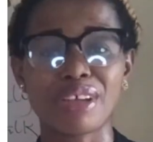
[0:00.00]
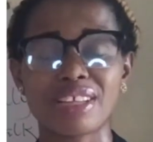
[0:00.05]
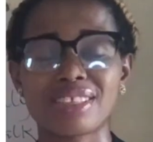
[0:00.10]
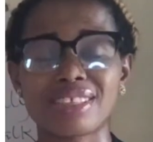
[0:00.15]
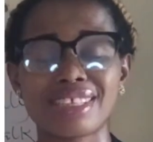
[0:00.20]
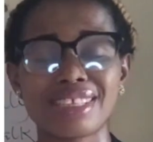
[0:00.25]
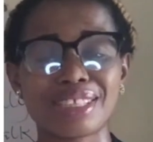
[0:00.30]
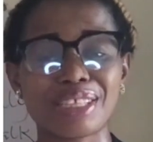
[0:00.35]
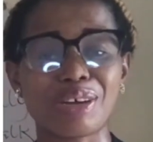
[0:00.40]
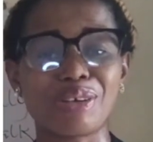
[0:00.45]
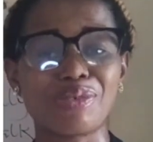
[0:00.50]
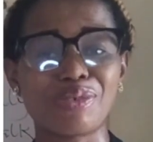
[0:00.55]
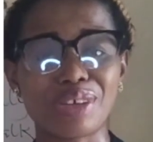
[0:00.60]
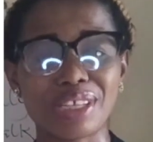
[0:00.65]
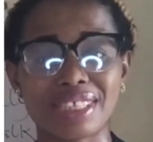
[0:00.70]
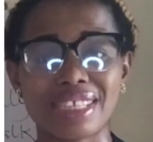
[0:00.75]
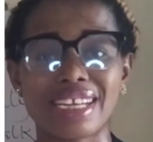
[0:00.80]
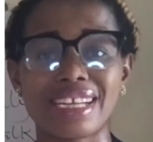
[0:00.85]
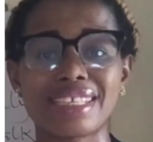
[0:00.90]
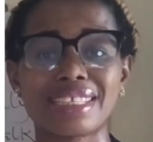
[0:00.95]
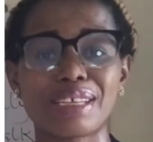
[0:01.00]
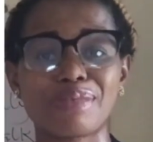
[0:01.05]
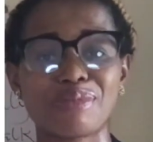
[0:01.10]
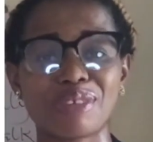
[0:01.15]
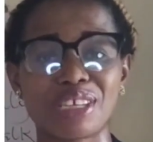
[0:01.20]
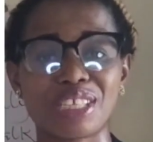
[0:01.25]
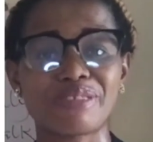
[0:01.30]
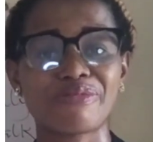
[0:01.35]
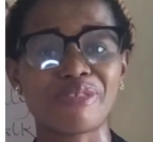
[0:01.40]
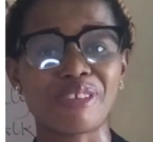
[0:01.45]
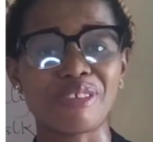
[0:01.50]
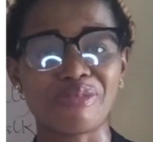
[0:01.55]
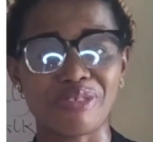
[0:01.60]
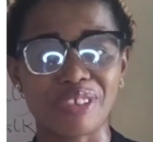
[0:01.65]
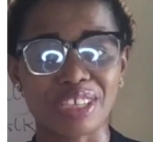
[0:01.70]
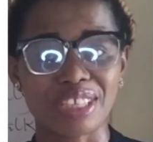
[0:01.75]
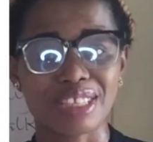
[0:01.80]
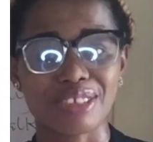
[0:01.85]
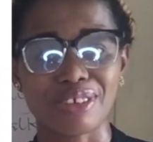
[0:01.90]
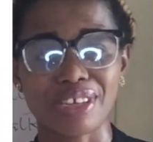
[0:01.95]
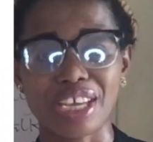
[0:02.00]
These are words that are examiners' favorites.